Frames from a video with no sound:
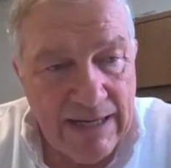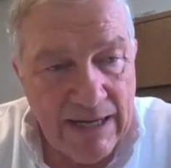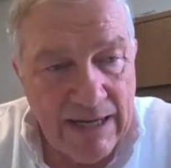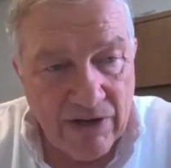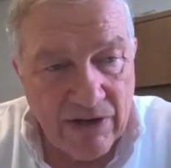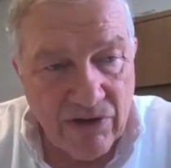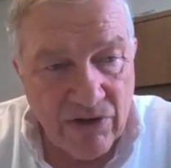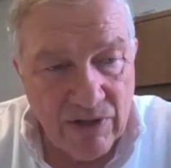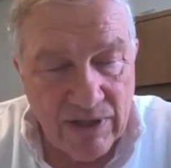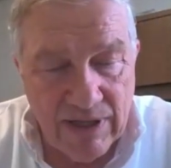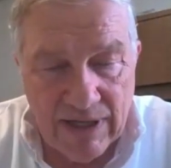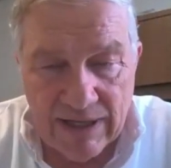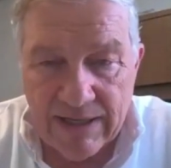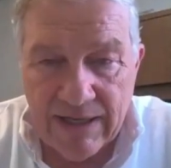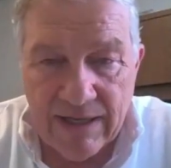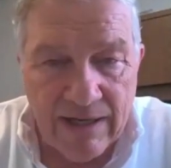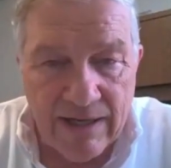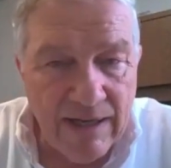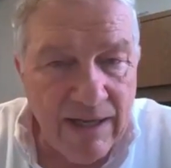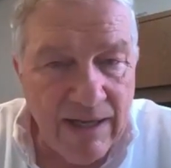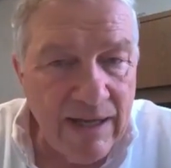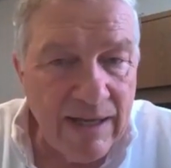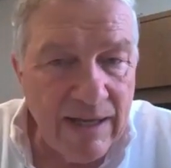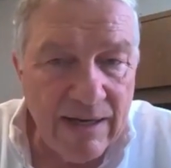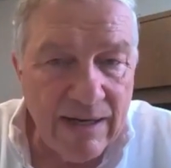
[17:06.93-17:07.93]
And you're lucky
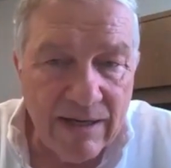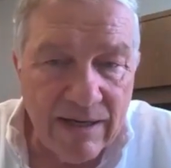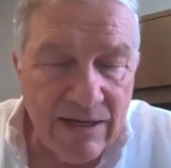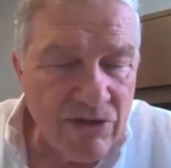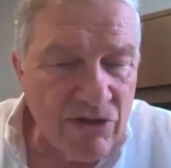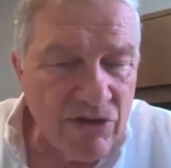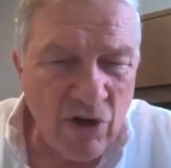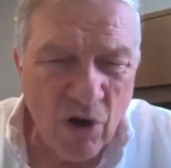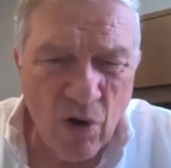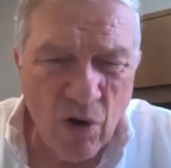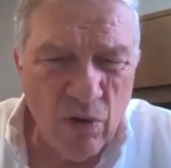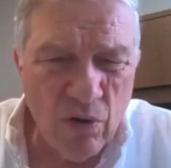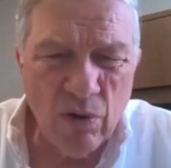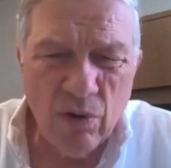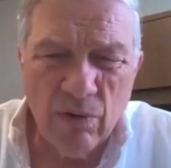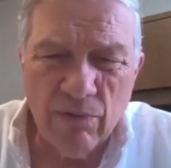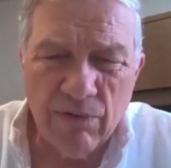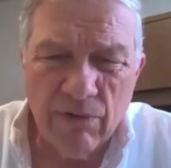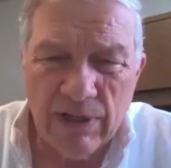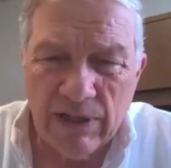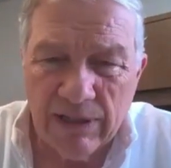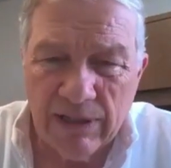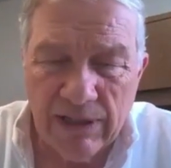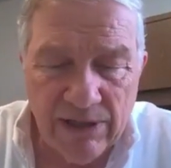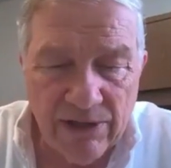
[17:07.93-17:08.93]
to get, and it's all
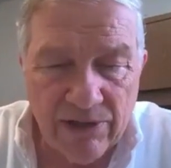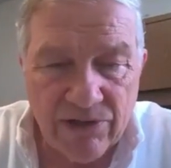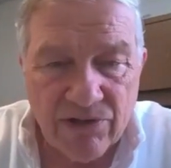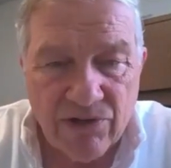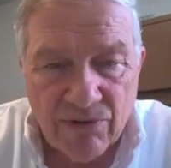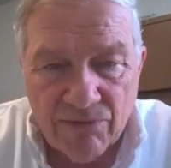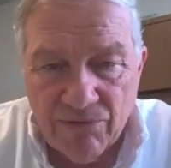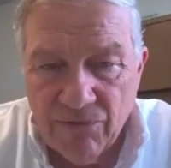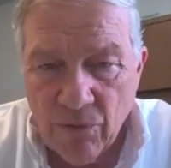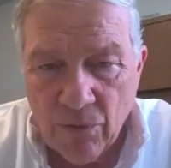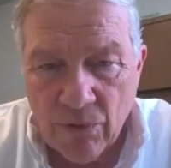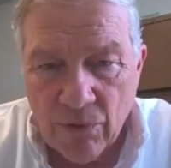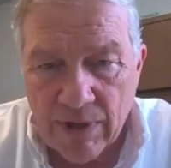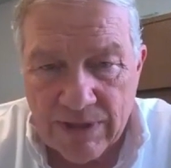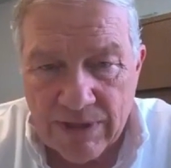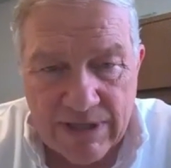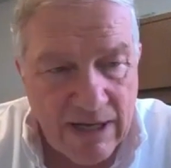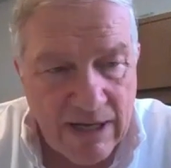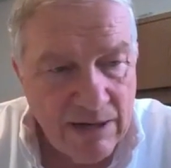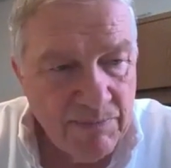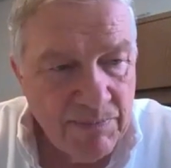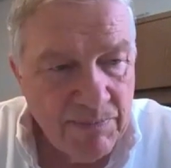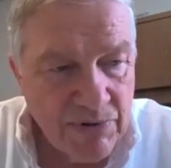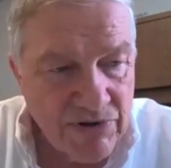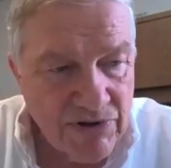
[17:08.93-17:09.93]
over the literature, 4 to
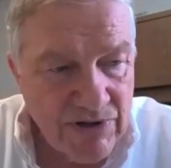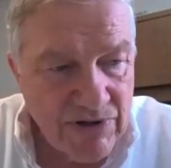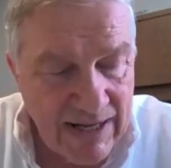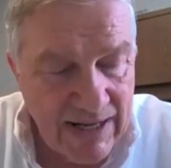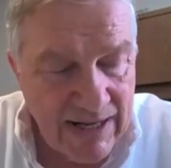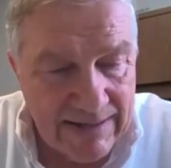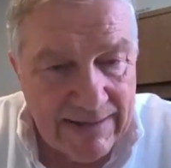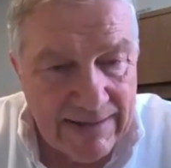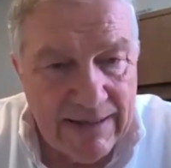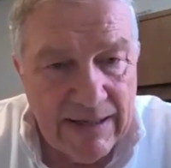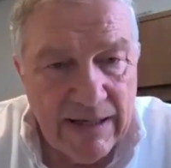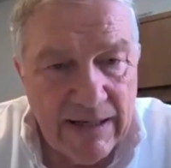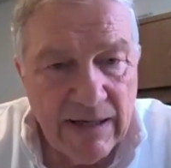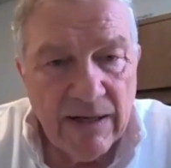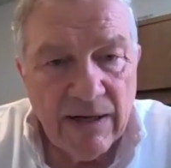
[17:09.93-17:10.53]
10%.